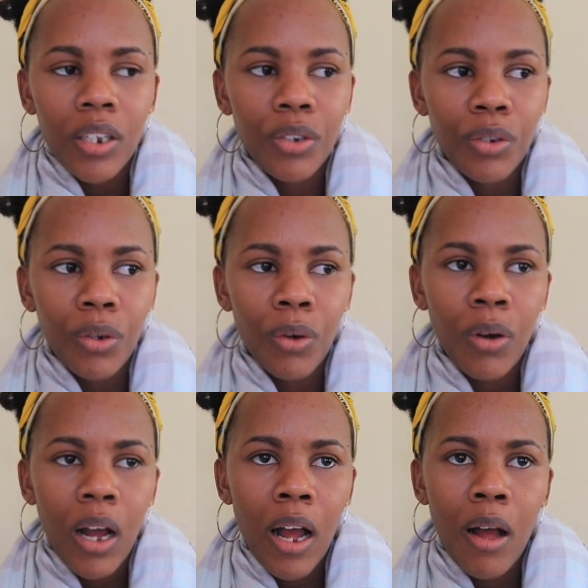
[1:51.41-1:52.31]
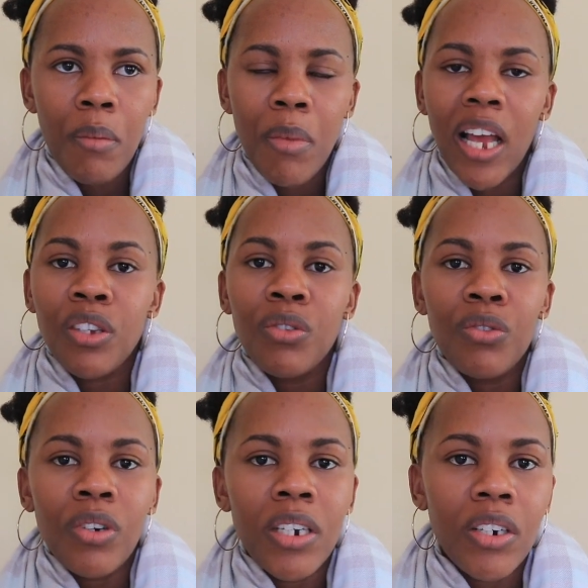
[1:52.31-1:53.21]
You know, as you
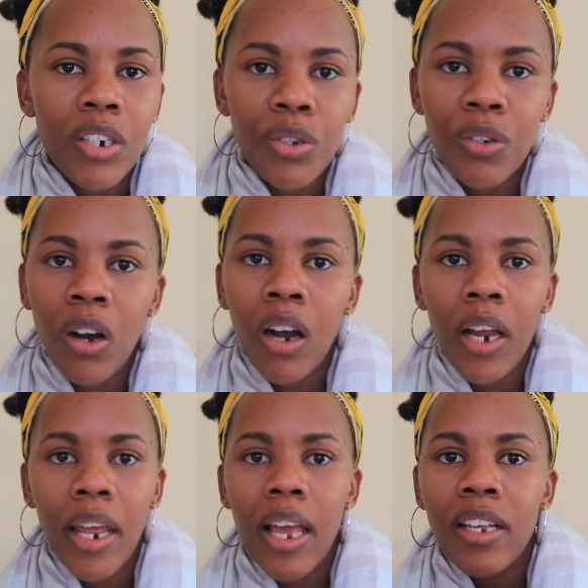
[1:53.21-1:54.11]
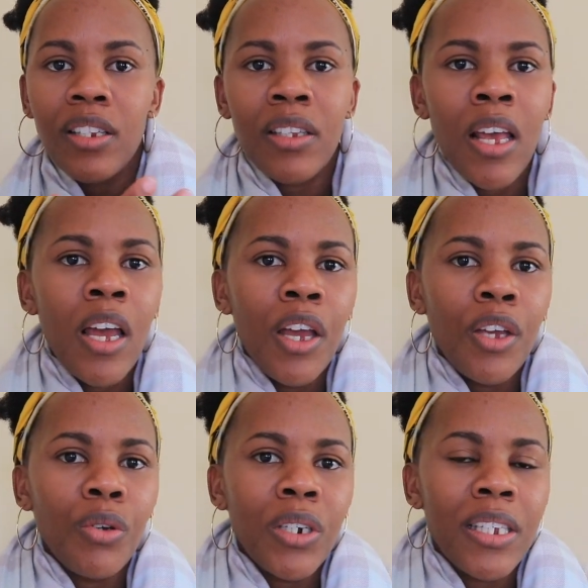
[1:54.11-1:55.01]
draw nearer to God, as
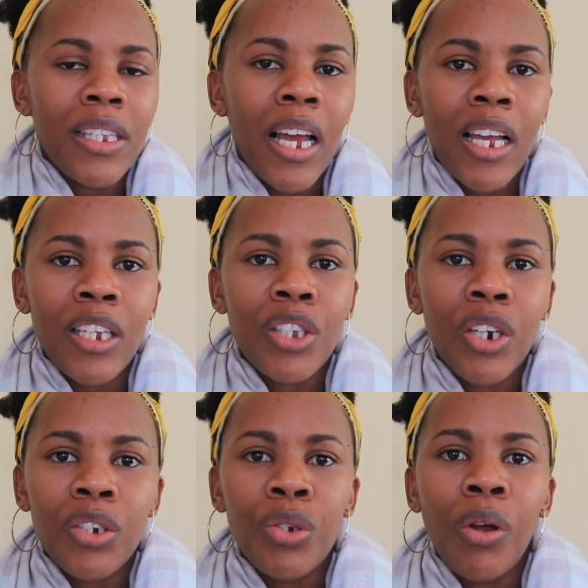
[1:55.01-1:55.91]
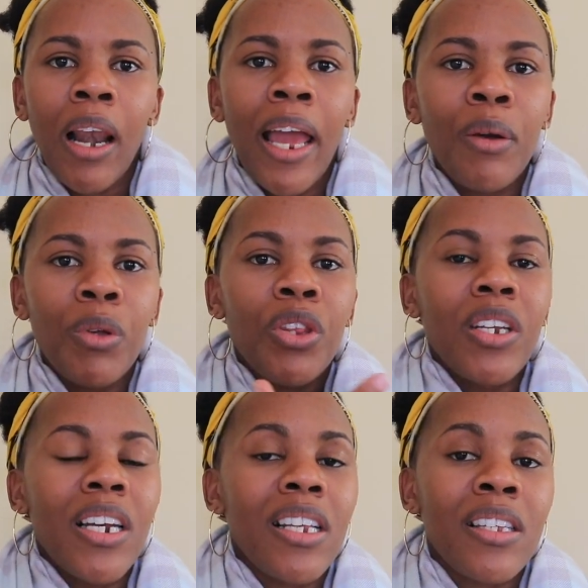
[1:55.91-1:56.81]
your desires start to align with
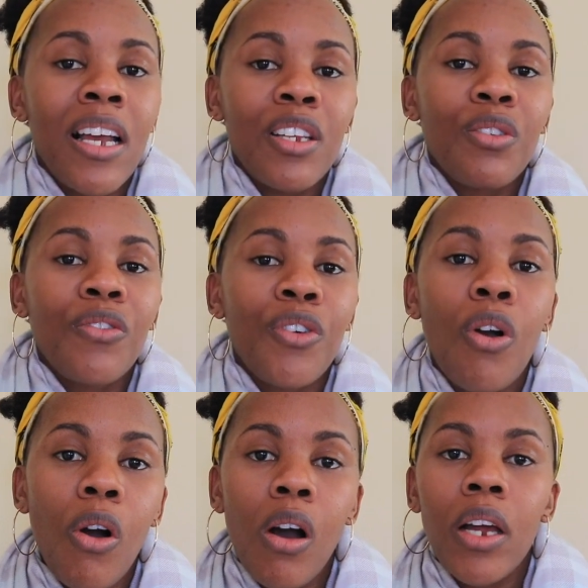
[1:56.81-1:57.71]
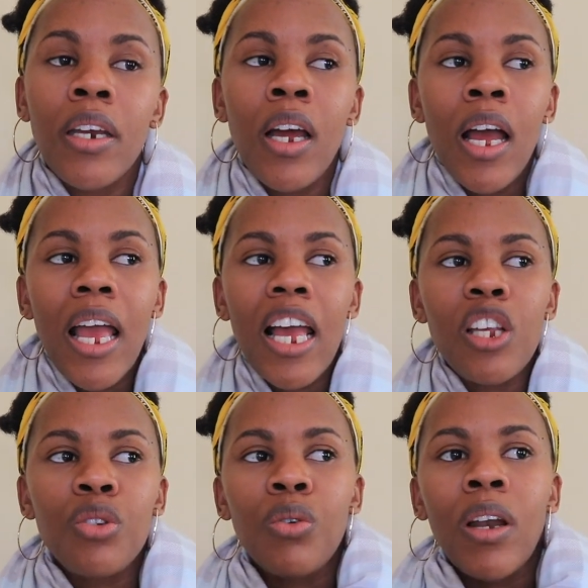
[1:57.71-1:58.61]
the desires of God,
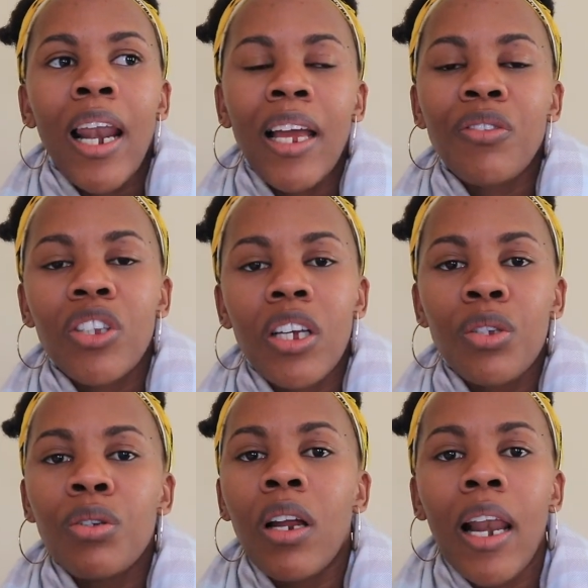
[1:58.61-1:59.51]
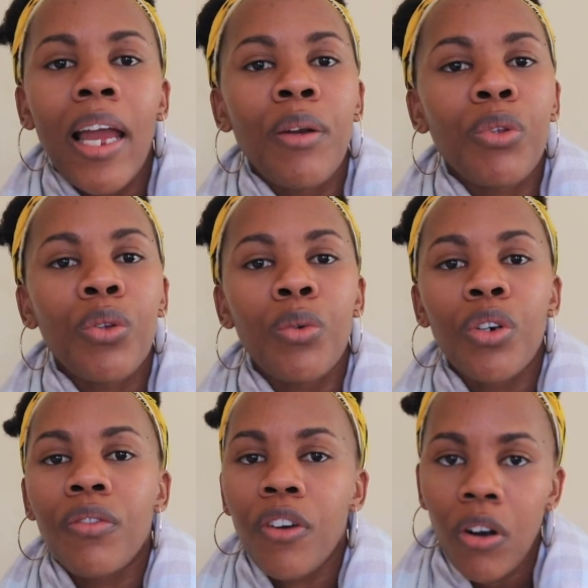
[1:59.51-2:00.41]
as your life starts to align with the
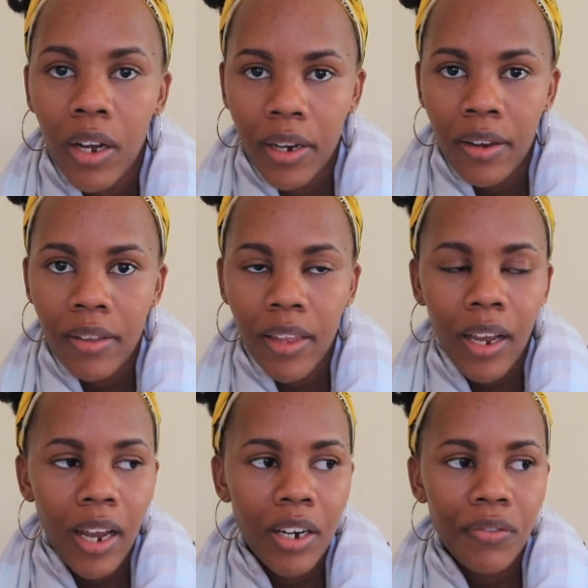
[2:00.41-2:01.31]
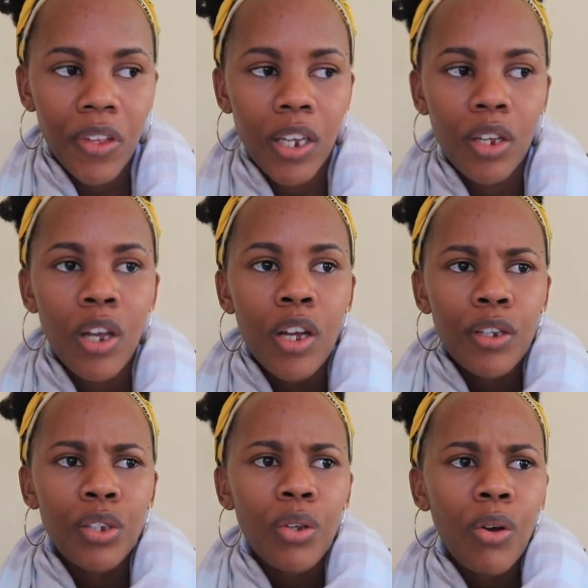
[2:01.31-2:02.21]
Word of God, that kind of thing.
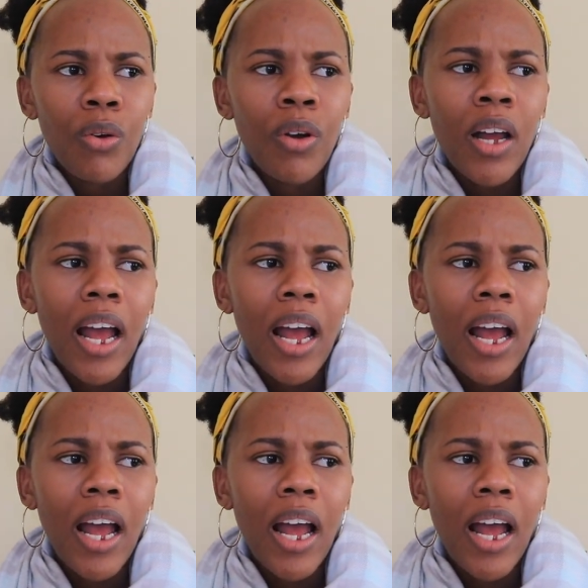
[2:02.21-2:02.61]
So